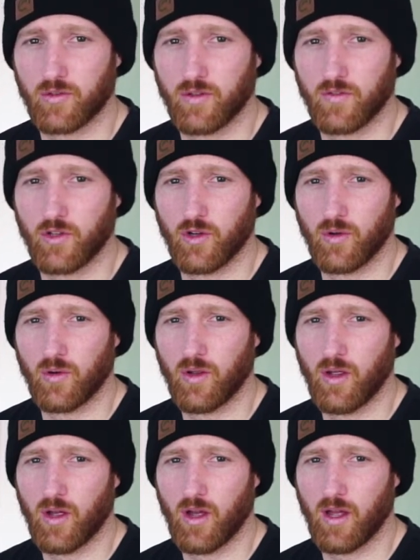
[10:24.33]
review
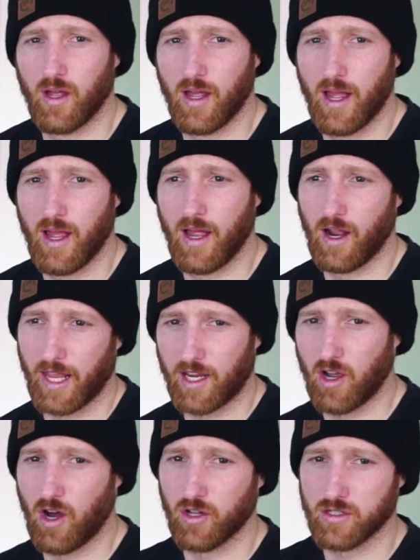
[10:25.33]

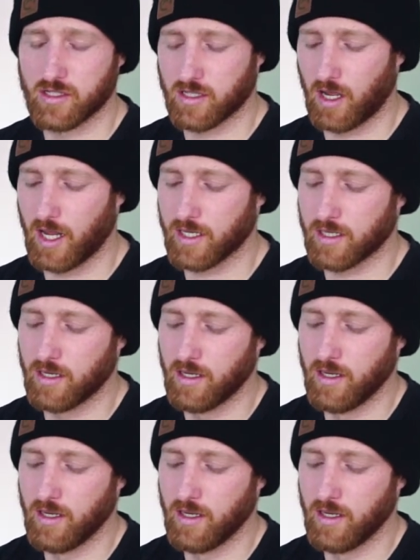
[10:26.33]
like on site.